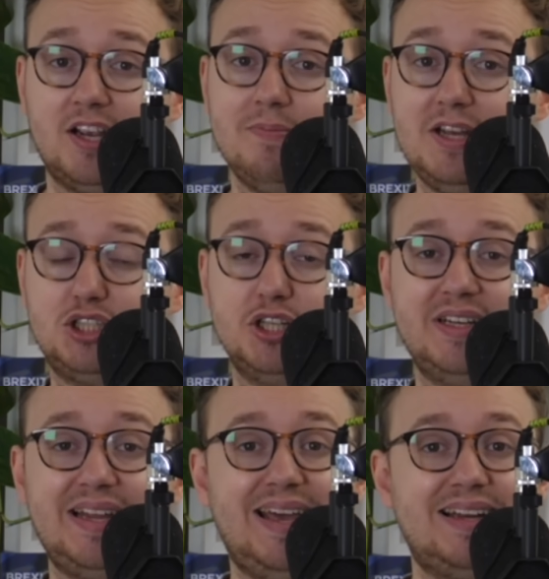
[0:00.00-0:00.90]

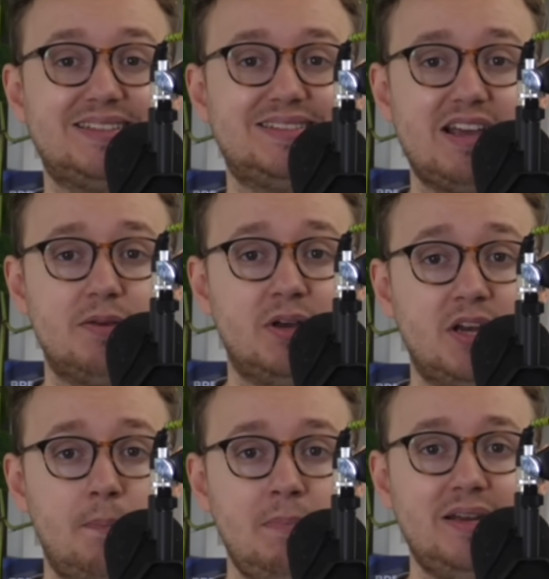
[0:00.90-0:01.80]
Commission, in a statement
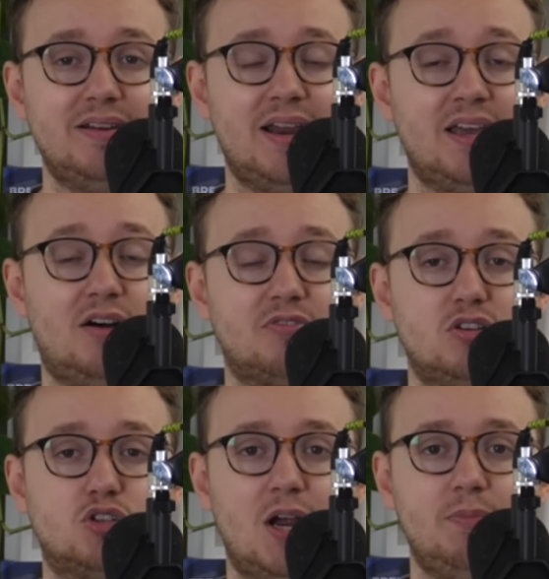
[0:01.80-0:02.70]
immediately after the
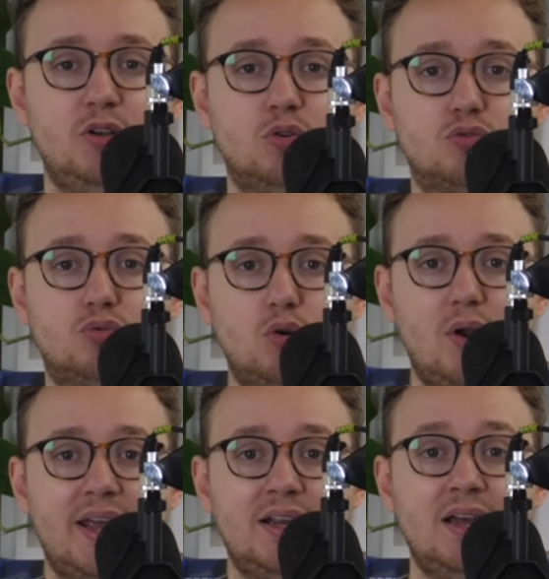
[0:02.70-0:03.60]
tribunal's
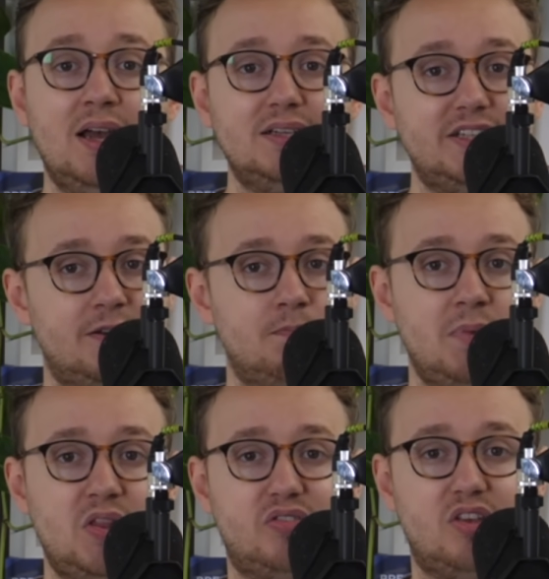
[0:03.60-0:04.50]
ruling, didn't
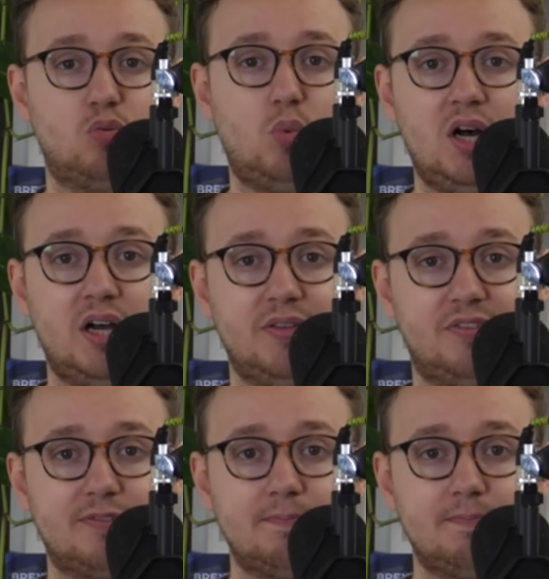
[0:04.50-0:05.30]
mince its words,